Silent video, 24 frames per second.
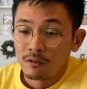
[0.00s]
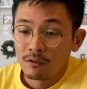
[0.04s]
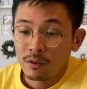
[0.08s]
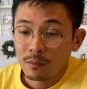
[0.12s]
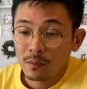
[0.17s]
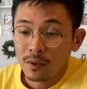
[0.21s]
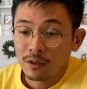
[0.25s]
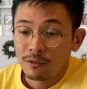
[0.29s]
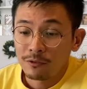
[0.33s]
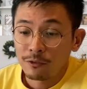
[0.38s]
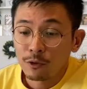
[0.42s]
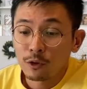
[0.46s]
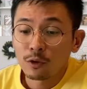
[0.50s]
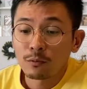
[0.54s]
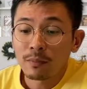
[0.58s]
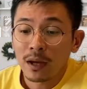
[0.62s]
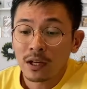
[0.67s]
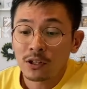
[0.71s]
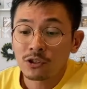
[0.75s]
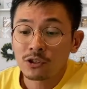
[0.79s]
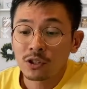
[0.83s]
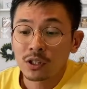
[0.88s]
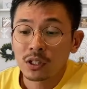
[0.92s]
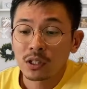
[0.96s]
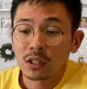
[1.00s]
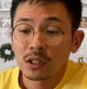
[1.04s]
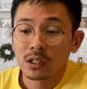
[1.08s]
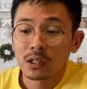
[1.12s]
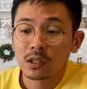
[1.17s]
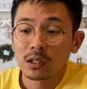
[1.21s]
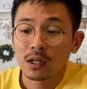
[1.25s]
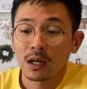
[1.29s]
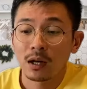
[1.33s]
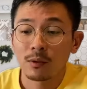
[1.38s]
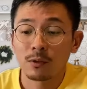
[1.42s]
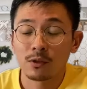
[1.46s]
a full
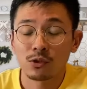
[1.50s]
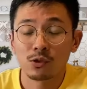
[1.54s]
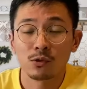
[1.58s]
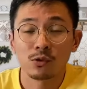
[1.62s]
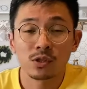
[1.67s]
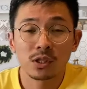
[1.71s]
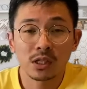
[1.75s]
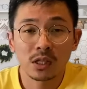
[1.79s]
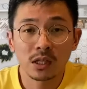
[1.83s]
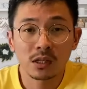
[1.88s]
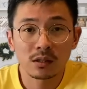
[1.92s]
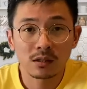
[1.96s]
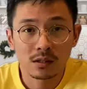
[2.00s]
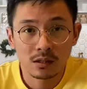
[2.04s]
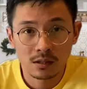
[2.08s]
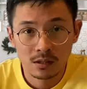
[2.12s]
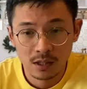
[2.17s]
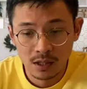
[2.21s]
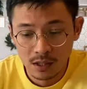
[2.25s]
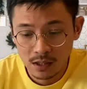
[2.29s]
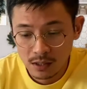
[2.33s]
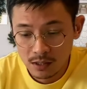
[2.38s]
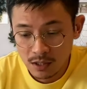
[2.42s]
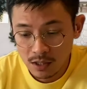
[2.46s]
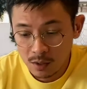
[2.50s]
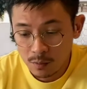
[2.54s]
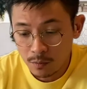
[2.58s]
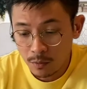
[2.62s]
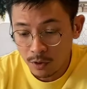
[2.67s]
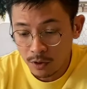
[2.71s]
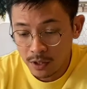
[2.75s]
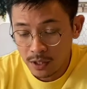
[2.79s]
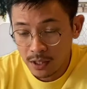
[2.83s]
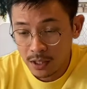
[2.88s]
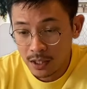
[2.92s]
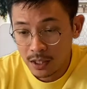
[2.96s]
battery, I was using it since this
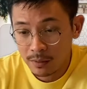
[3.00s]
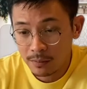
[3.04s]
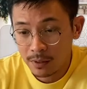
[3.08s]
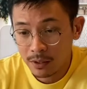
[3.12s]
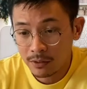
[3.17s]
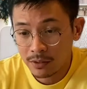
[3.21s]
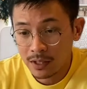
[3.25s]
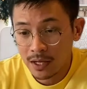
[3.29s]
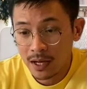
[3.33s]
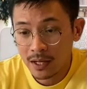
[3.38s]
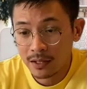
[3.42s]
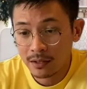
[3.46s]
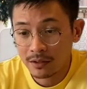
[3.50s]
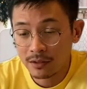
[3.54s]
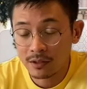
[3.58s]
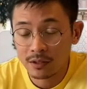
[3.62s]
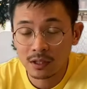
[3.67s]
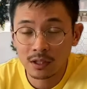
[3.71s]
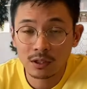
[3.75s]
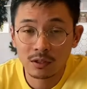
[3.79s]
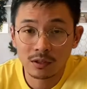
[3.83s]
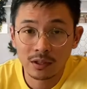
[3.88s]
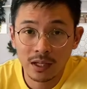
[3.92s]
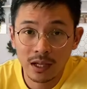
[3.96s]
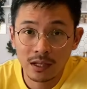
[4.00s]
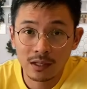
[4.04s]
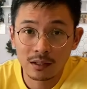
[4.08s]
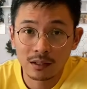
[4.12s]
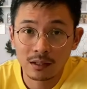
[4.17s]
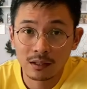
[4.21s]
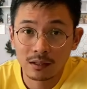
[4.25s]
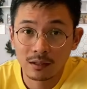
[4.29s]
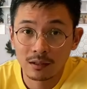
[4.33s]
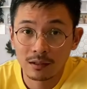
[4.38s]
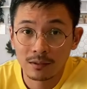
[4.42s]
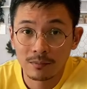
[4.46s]
morning at about 9:30 to
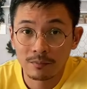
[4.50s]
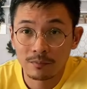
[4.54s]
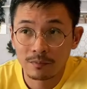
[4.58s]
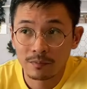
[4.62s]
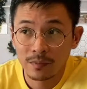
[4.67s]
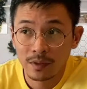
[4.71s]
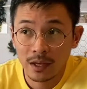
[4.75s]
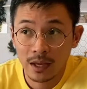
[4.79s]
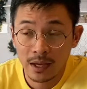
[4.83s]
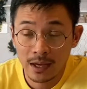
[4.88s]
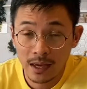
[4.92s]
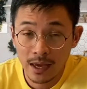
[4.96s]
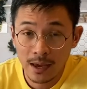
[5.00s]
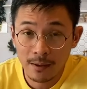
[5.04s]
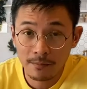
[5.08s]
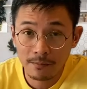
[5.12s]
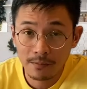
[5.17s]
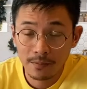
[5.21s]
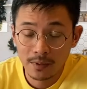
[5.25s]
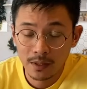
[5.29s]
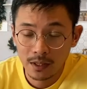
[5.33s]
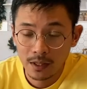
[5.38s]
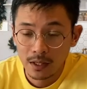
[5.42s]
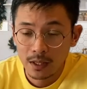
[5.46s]
10 a.m.